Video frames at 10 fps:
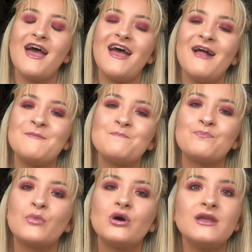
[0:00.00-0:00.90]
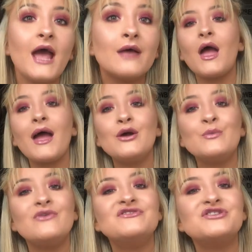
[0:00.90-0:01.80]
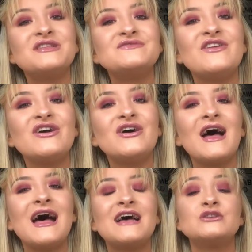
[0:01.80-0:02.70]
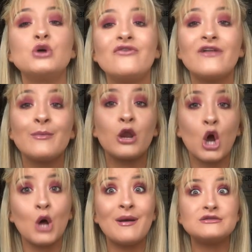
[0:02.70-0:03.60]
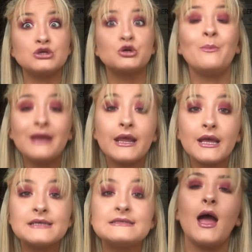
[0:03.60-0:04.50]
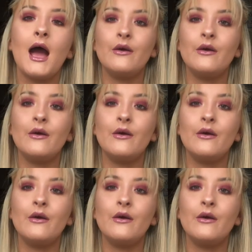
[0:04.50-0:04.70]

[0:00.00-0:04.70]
But yeah, I hope you've enjoyed this video, and go follow me on all my social medias.